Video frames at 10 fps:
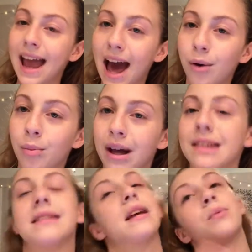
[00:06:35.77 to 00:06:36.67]
how to apply
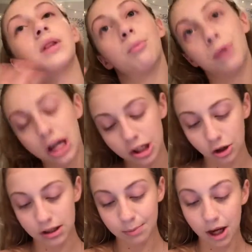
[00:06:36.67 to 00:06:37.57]
this, like with a brush or
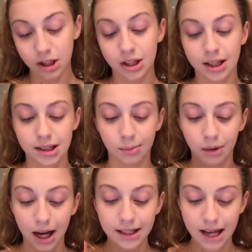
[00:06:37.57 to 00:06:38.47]
a sponge. It says
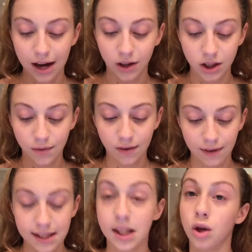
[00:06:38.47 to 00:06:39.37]
apply to areas of your
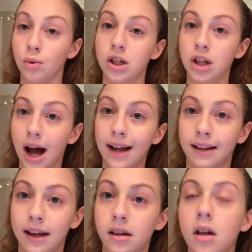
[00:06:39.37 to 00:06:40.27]
face that you wish to
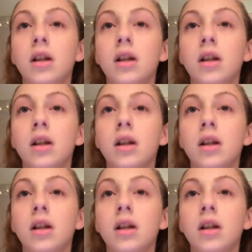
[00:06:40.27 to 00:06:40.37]
highlight.